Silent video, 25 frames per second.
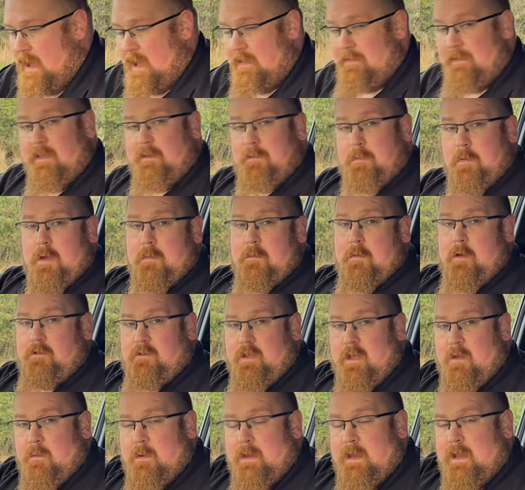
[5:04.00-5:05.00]
And that's pretty much
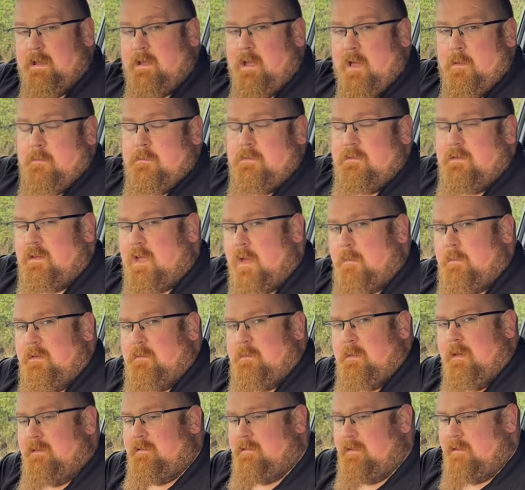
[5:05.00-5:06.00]
it when it comes to cubby
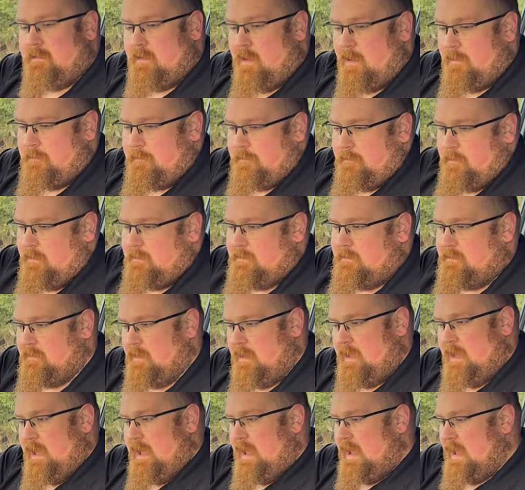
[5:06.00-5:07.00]
spaces up front
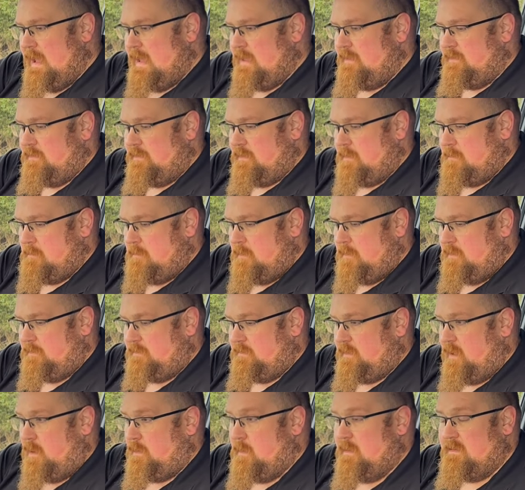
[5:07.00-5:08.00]
in the
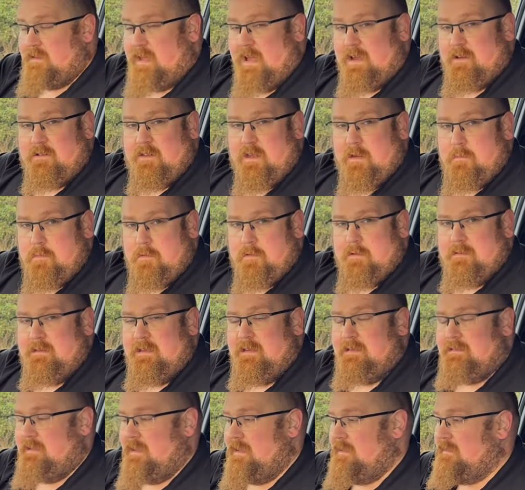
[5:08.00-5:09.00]
Musso. It's actually pretty
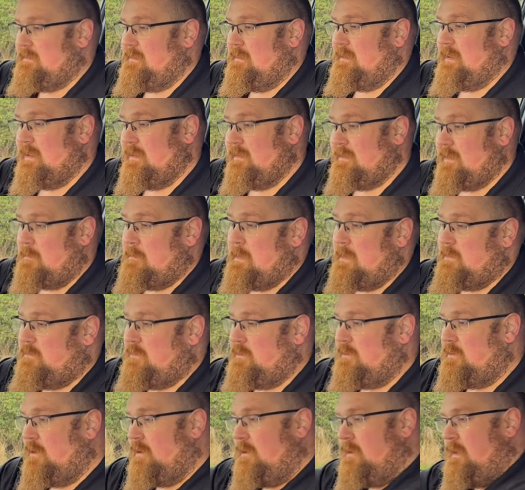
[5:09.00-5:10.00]
decent. And as I
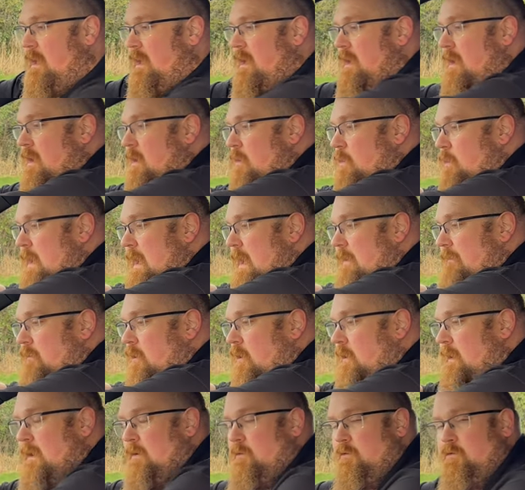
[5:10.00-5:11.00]
mentioned earlier, we have
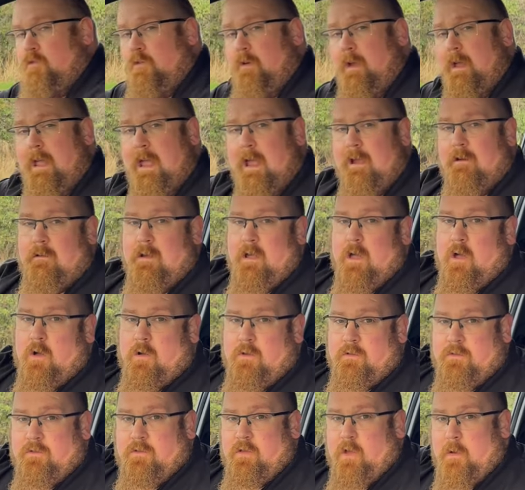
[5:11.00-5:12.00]
got a little tray area
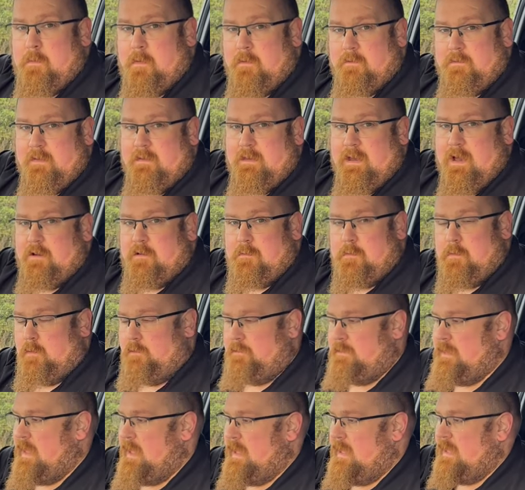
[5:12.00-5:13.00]
on top of the
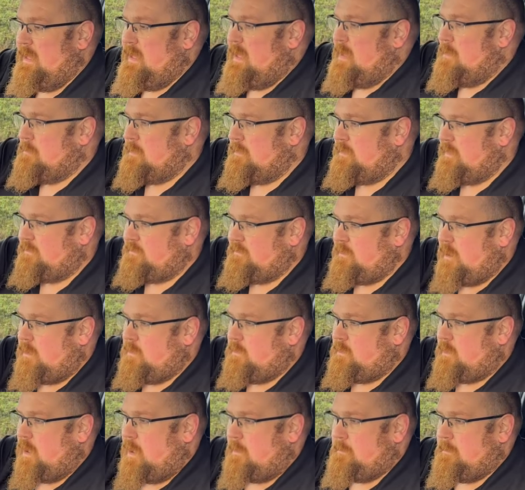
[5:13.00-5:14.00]
dashboard there, but there's no
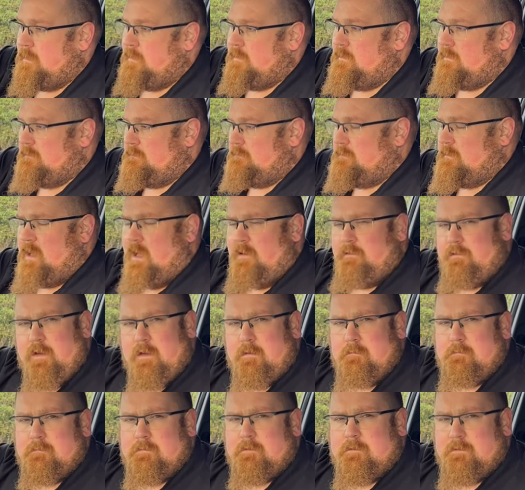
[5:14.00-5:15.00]
cover, cover,
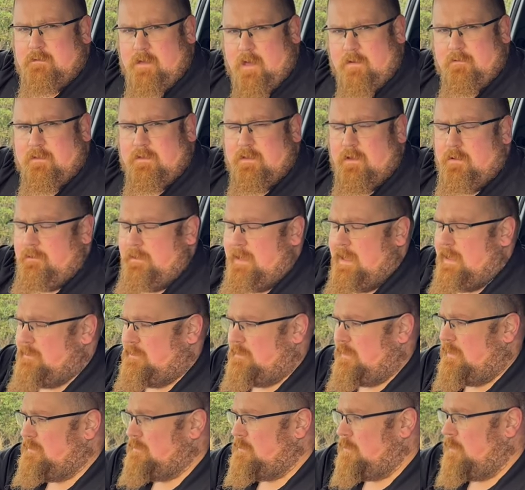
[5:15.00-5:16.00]
covered on there,
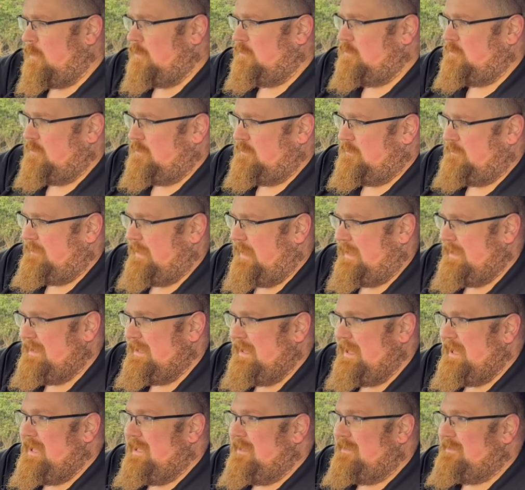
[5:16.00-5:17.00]
so I should say.
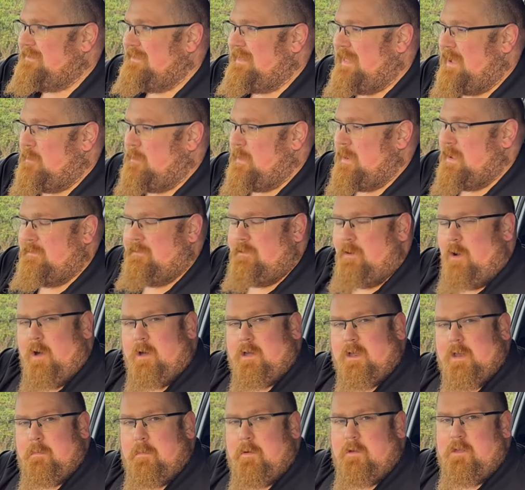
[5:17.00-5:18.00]
So that way, if you are
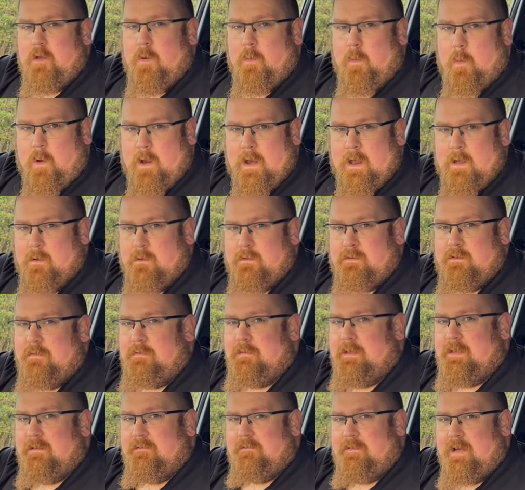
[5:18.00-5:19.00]
going to put your wallet or
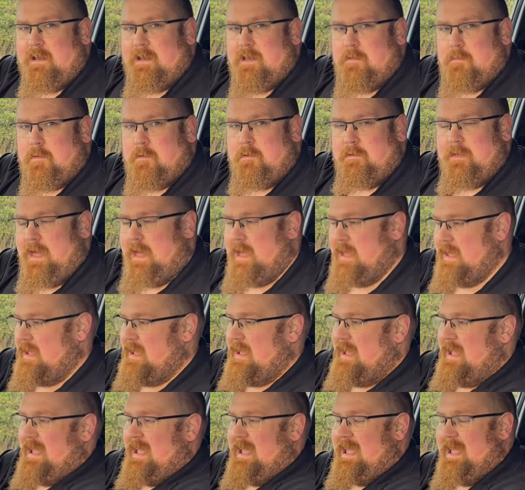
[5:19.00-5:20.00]
something valuable there,
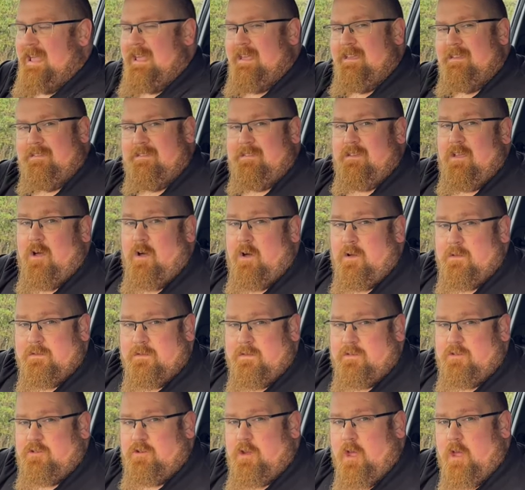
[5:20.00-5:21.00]
it is on
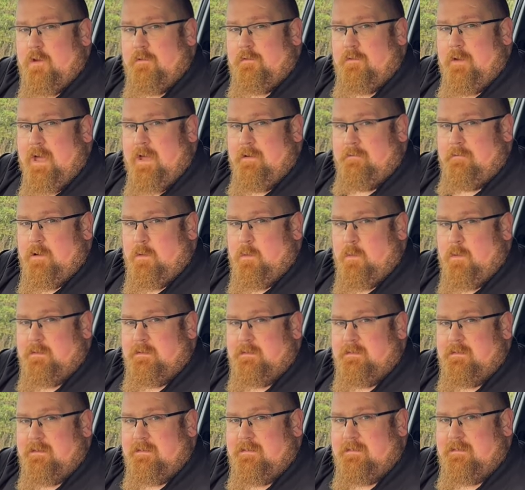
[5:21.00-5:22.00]
show for everyone
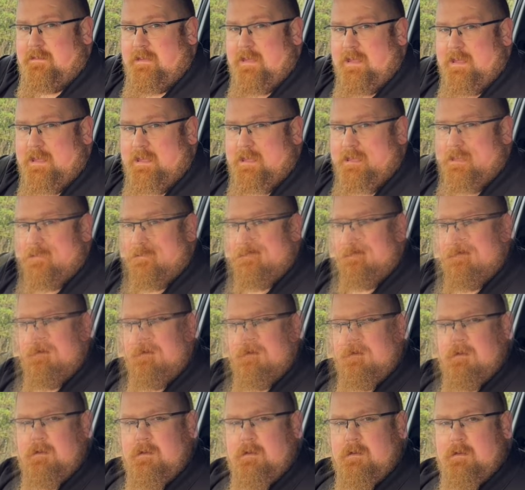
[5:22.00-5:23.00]
to see.
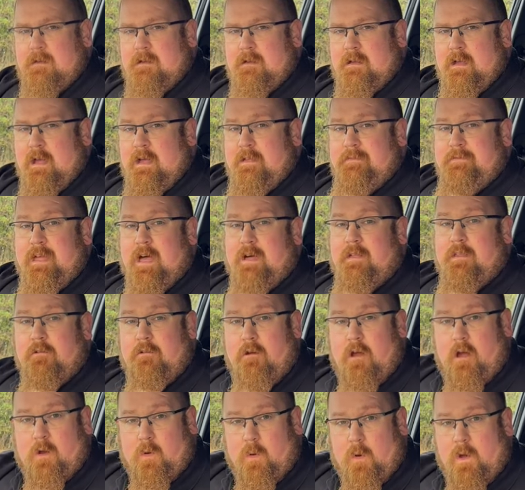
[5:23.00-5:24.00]
Now there
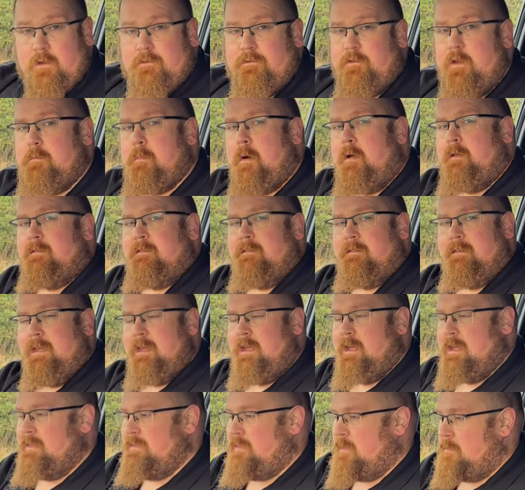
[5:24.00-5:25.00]
are quite a few buttons here
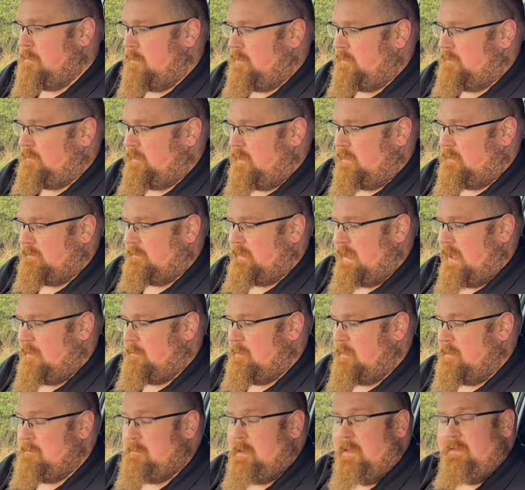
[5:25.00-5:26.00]
in the Musso's
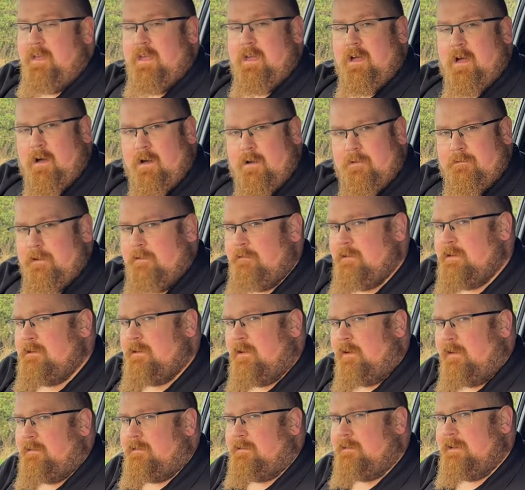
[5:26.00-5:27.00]
cabin, but they are very
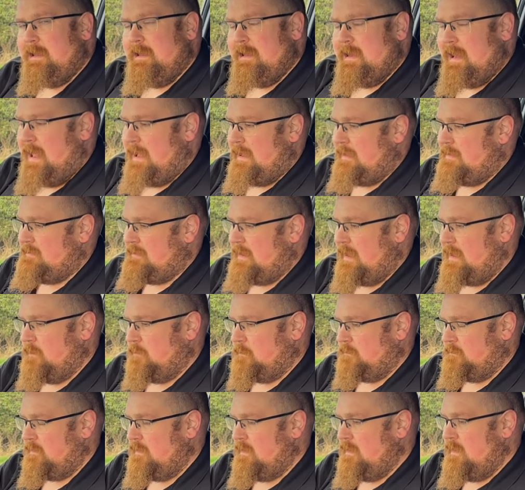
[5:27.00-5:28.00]
nicely laid
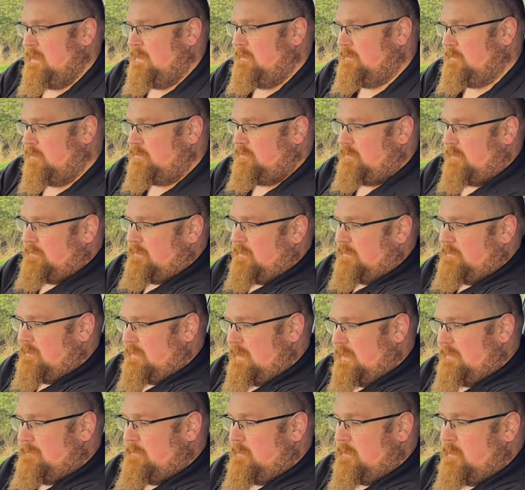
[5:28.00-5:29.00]
out. So just
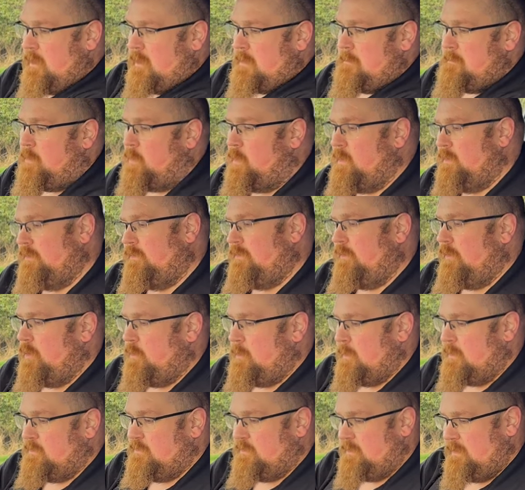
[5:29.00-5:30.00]
underneath the
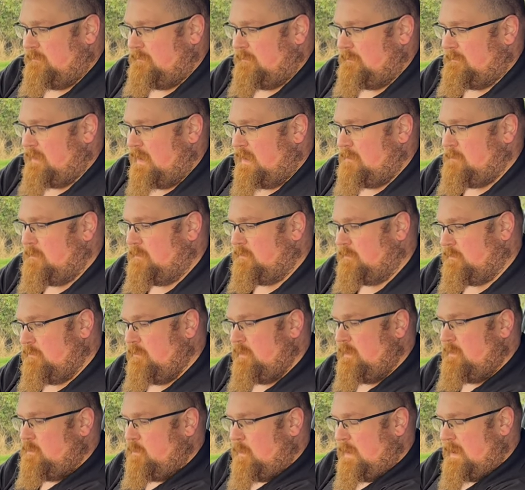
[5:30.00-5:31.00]
9.2 inch infotainment
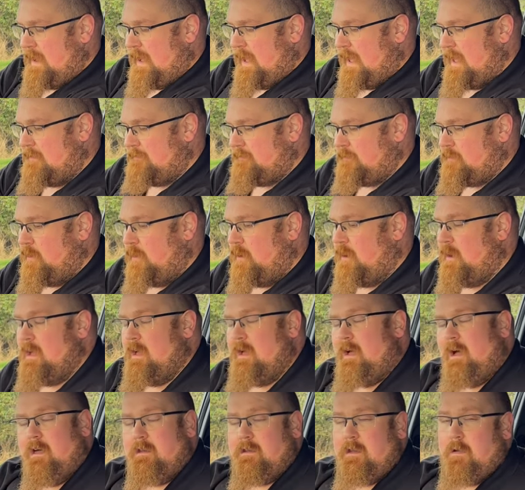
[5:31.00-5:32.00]
screen, we have got
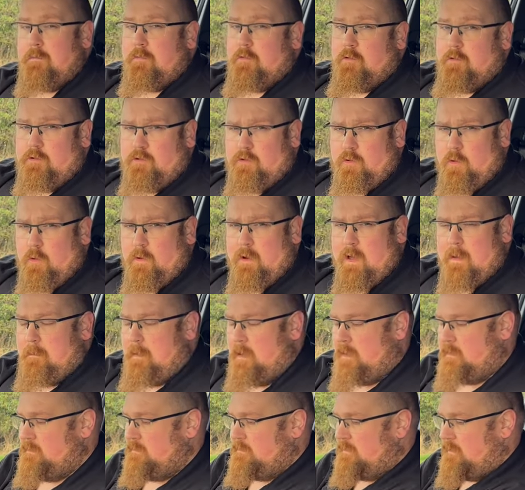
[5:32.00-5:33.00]
a number of shortcut
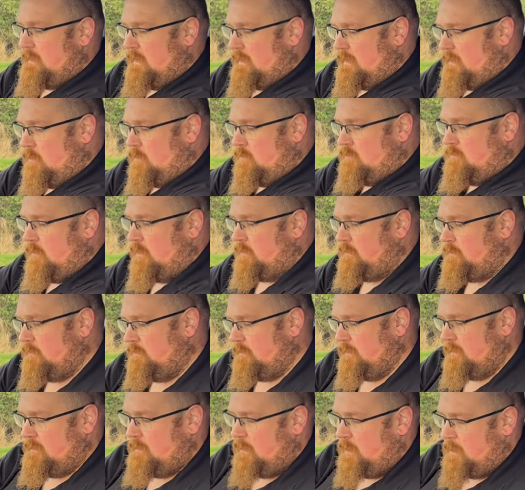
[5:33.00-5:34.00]
buttons and a little
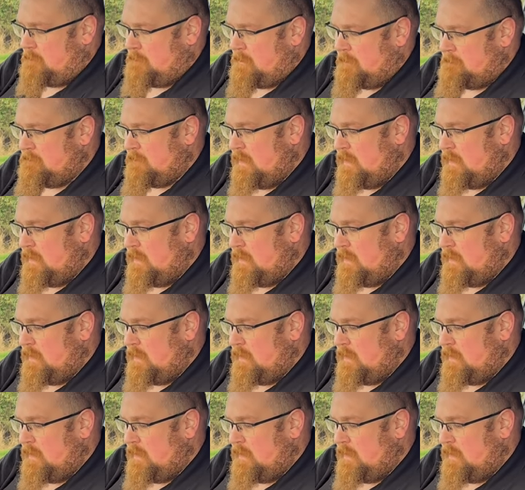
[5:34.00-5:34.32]
rotary knob.